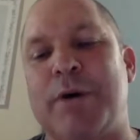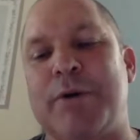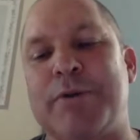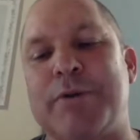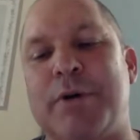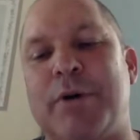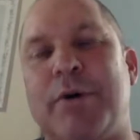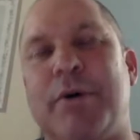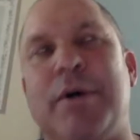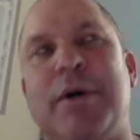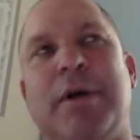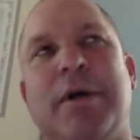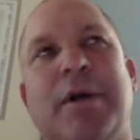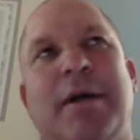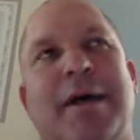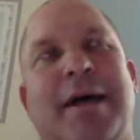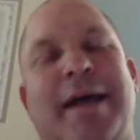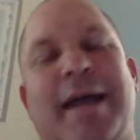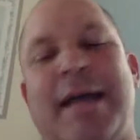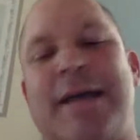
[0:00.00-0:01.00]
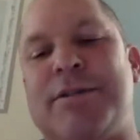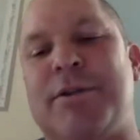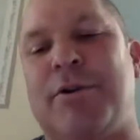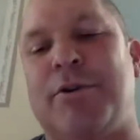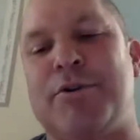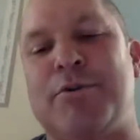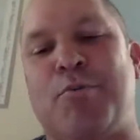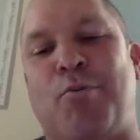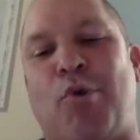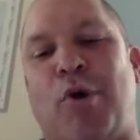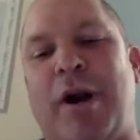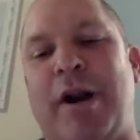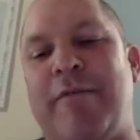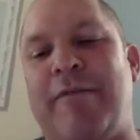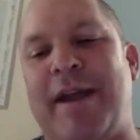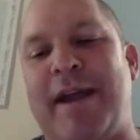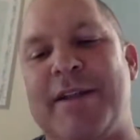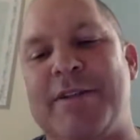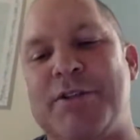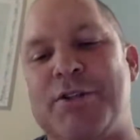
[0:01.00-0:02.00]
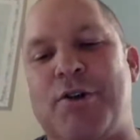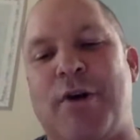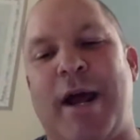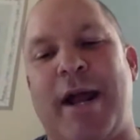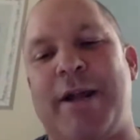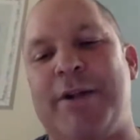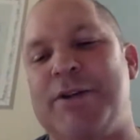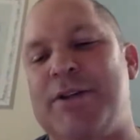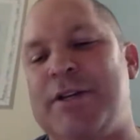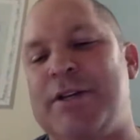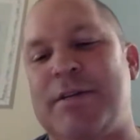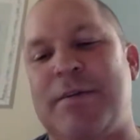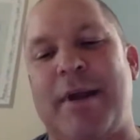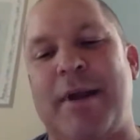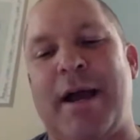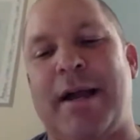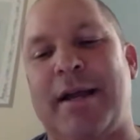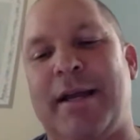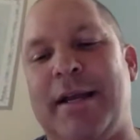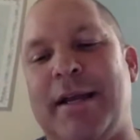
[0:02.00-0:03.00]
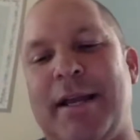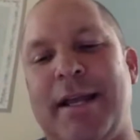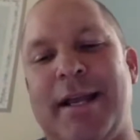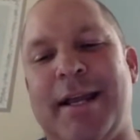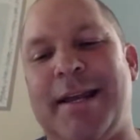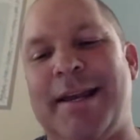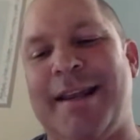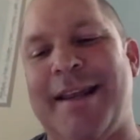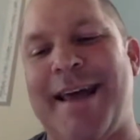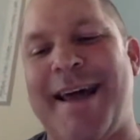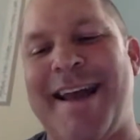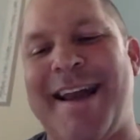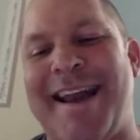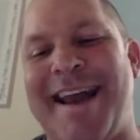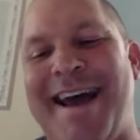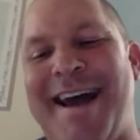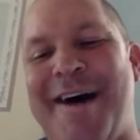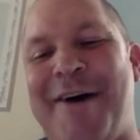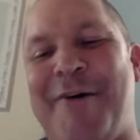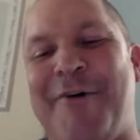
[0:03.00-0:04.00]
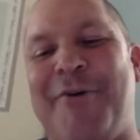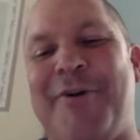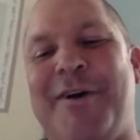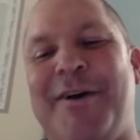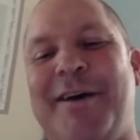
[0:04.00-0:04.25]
So again, so there's more advanced strategies. I'm not going to get into that now